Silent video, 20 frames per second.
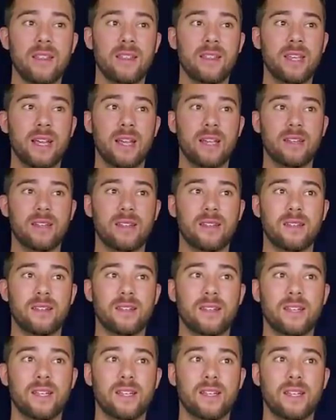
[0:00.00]
that
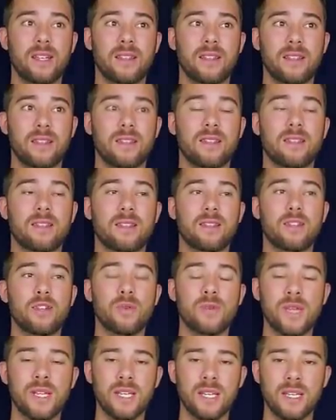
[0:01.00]
it,
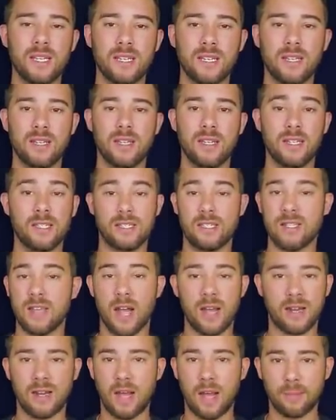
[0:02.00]
doing it is
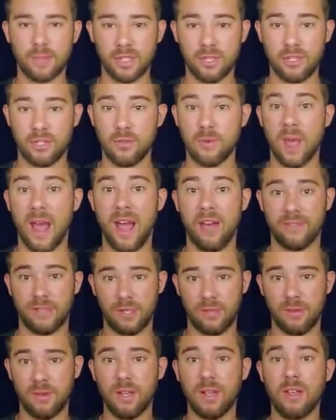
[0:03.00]
not an option. You have
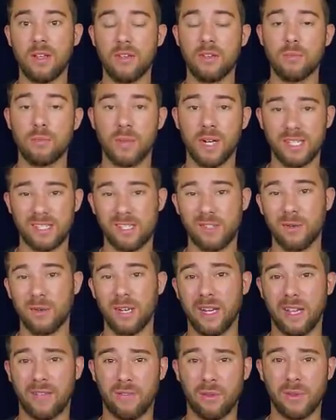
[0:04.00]
to. You must do
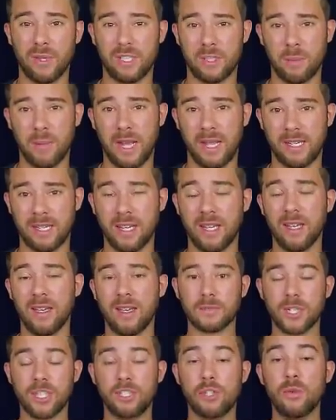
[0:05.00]
it if you expect
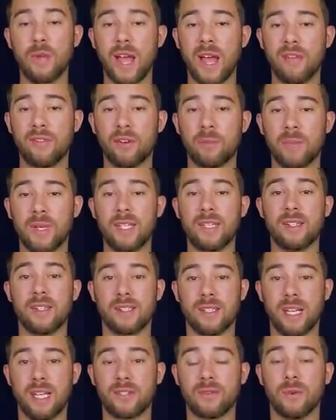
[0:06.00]
to ever be
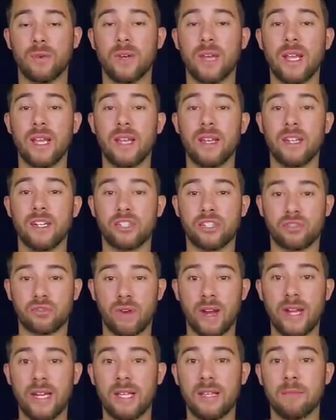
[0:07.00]
successful in a
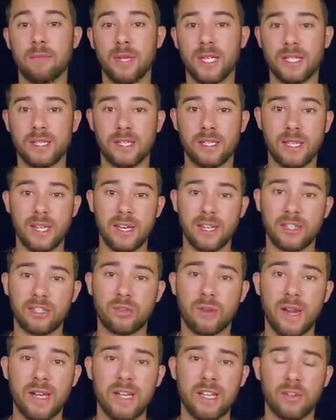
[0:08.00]
trading business, in a
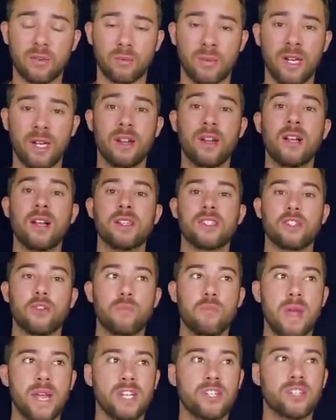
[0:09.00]
trading career.
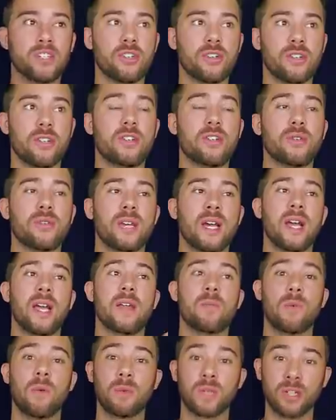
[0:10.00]
So make sure to do
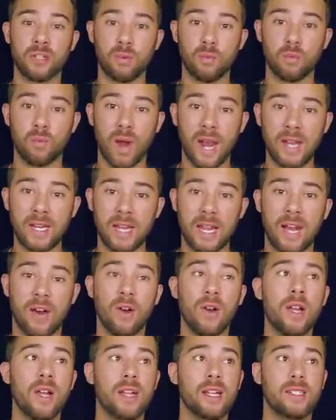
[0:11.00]
that. And what we're going to do right
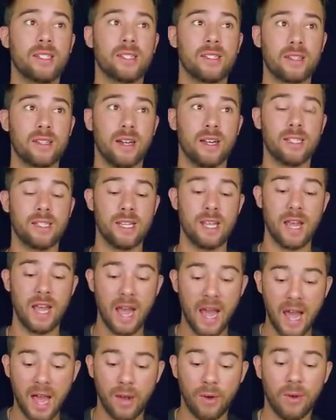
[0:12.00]
now is discuss
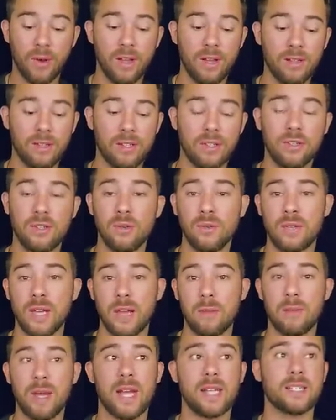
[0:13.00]
how to do
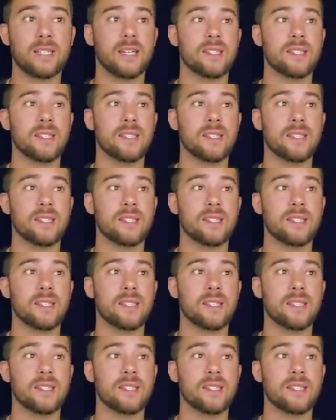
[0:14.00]
that back